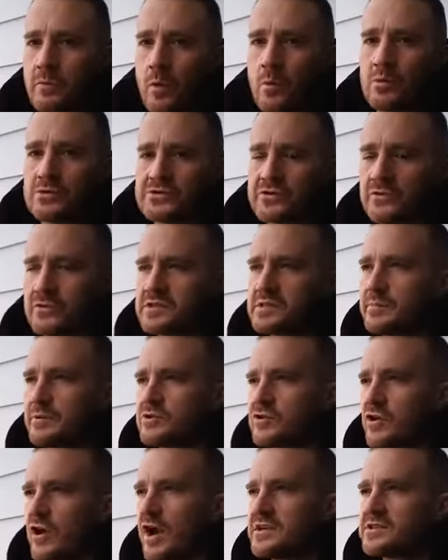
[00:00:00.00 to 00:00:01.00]
almost
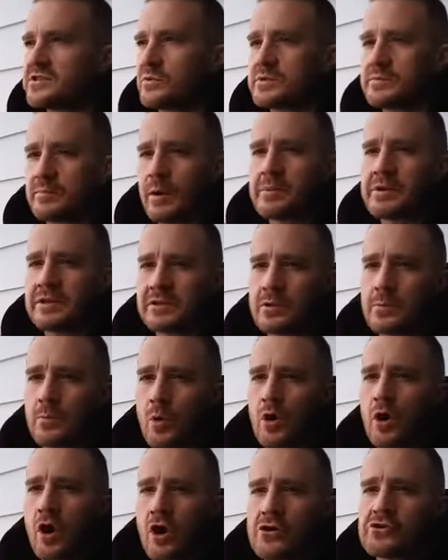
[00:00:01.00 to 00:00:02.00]
crispy dry, so it's probably a little
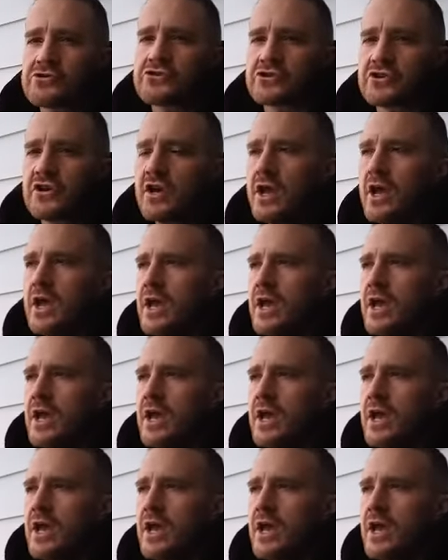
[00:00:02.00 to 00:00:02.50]
more harsh